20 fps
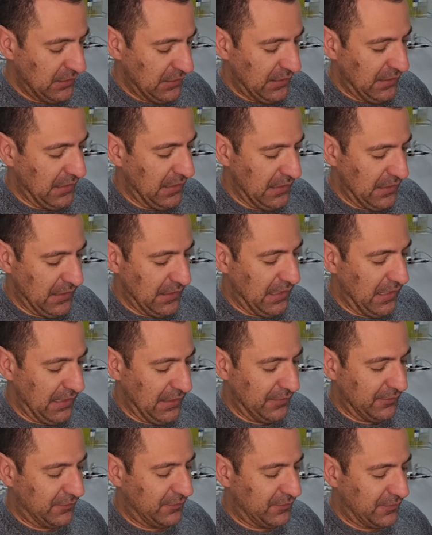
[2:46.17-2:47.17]
uh,
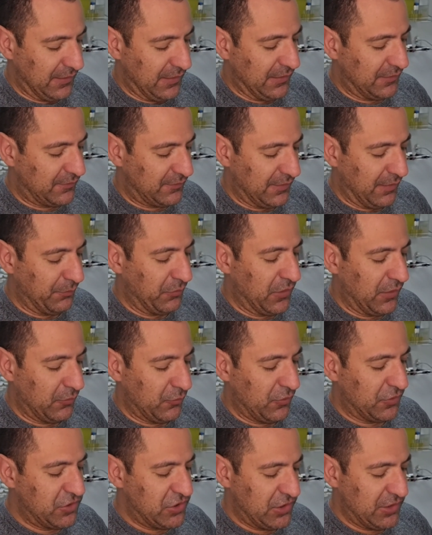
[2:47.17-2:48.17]
as uh, something
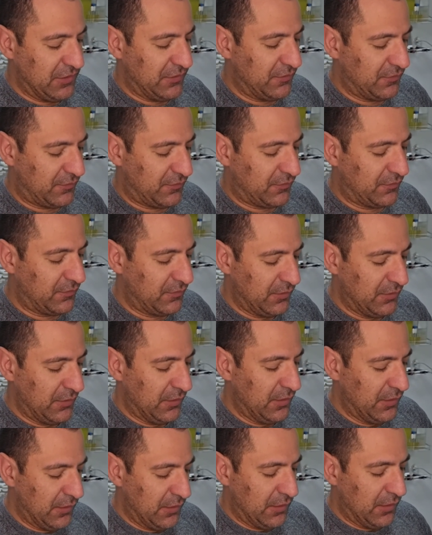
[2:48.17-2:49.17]
which is
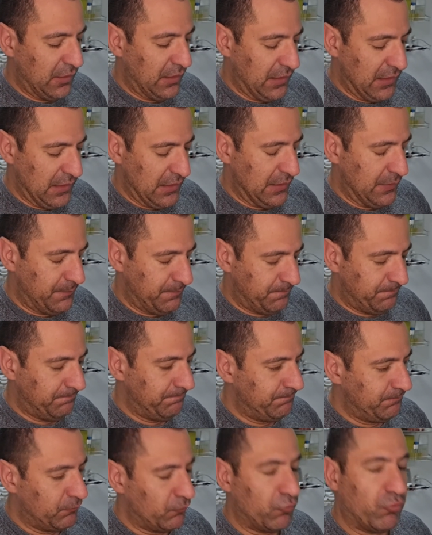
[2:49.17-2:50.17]
um,
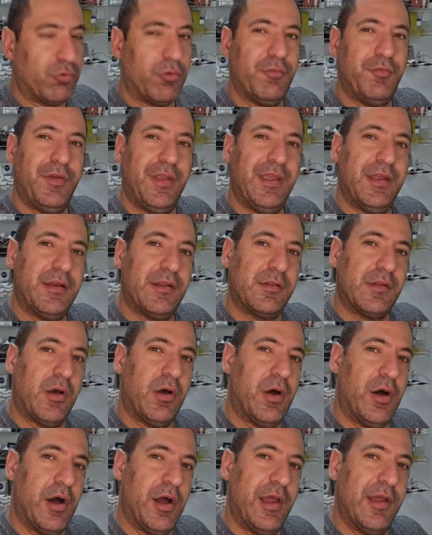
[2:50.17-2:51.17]
revered at the
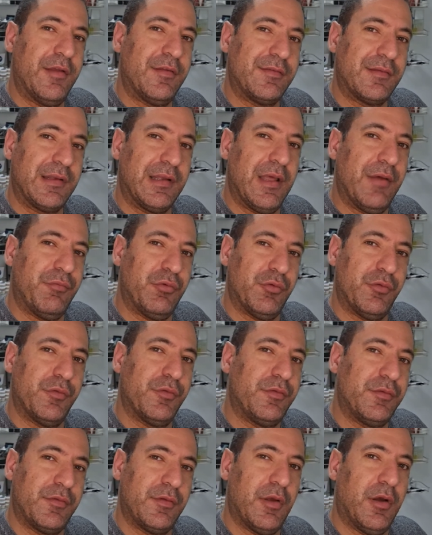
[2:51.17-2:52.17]
highest
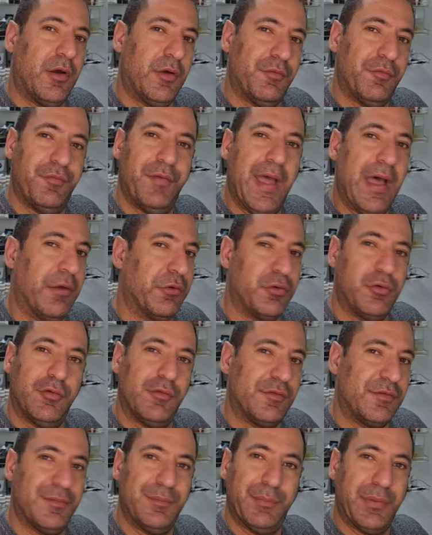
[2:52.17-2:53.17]
levels of
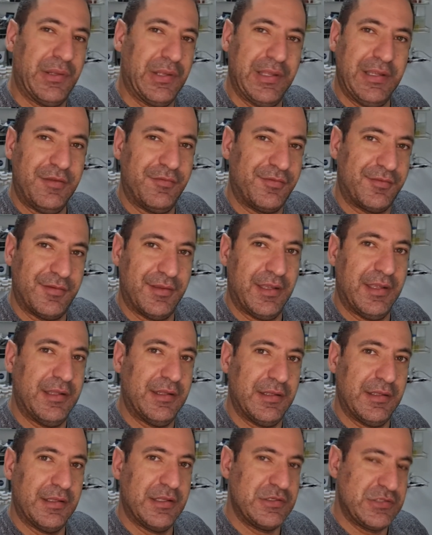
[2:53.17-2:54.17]
values and beliefs
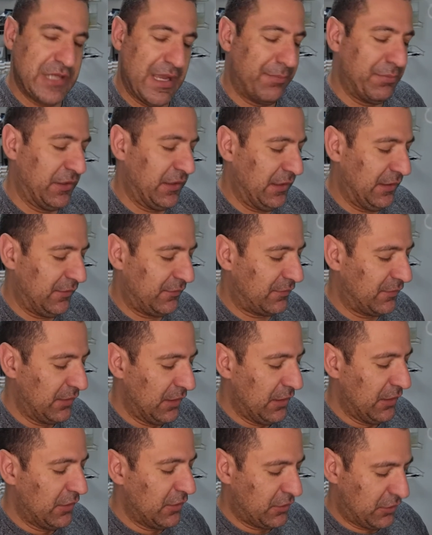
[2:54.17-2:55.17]
in the Japanese
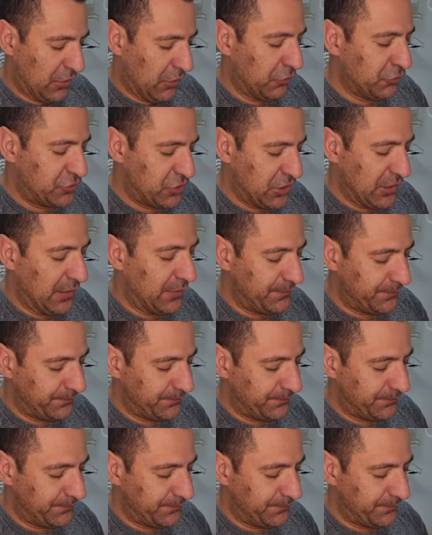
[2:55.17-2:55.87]
culture.